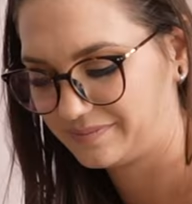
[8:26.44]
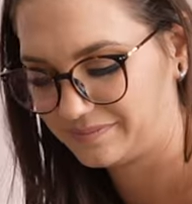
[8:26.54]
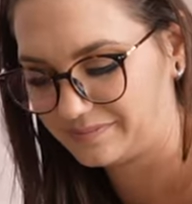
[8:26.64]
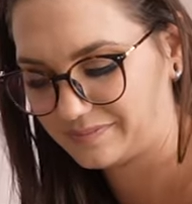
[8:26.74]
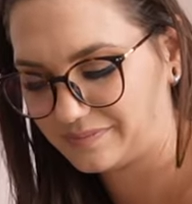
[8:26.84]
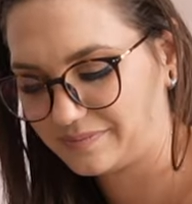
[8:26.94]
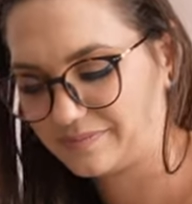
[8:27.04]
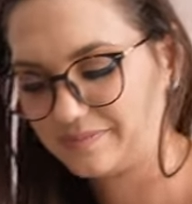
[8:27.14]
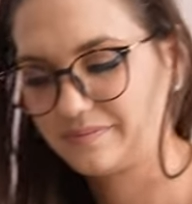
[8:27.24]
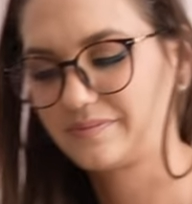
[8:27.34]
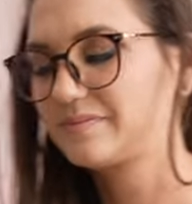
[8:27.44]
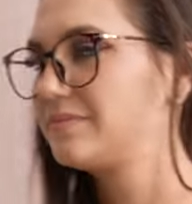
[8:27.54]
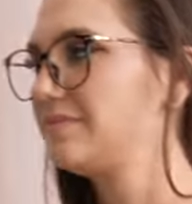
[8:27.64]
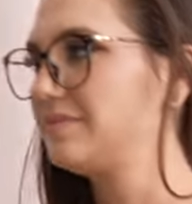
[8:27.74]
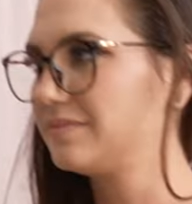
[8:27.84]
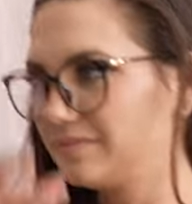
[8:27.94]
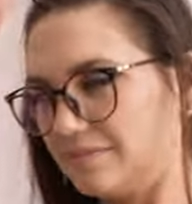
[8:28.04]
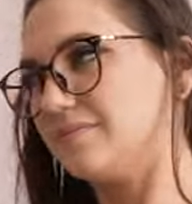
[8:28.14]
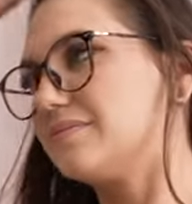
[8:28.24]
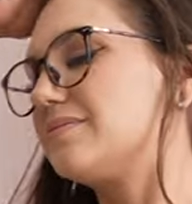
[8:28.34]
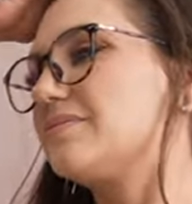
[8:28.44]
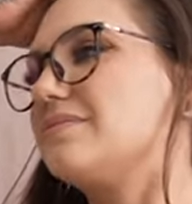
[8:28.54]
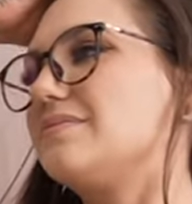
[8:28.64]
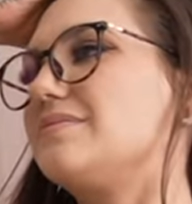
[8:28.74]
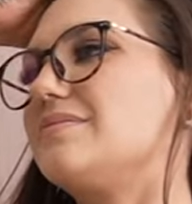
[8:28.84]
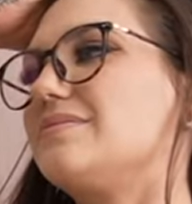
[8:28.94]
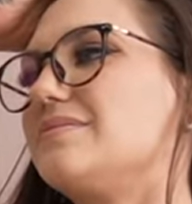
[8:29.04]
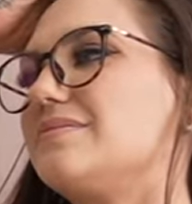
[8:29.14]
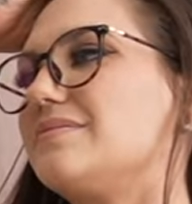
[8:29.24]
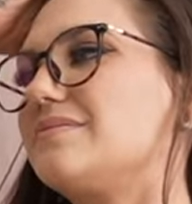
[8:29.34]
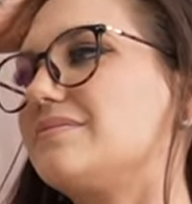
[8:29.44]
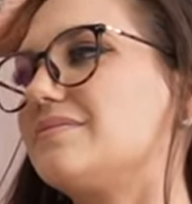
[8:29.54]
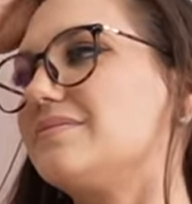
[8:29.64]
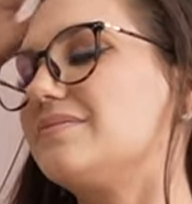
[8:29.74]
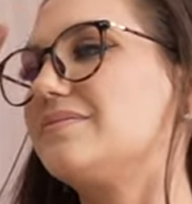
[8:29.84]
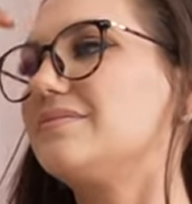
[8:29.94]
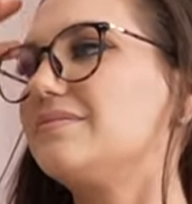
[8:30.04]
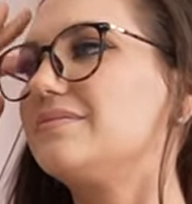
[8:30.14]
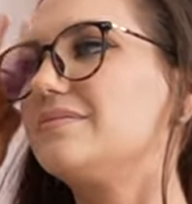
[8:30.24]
(not speaking)